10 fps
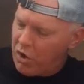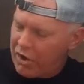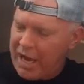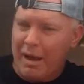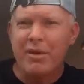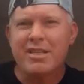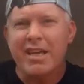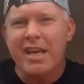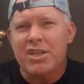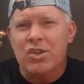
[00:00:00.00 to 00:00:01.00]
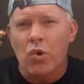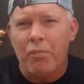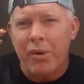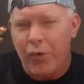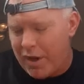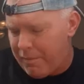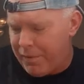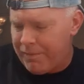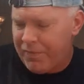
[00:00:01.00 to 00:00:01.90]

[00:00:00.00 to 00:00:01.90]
What can happen is I a salt buildup,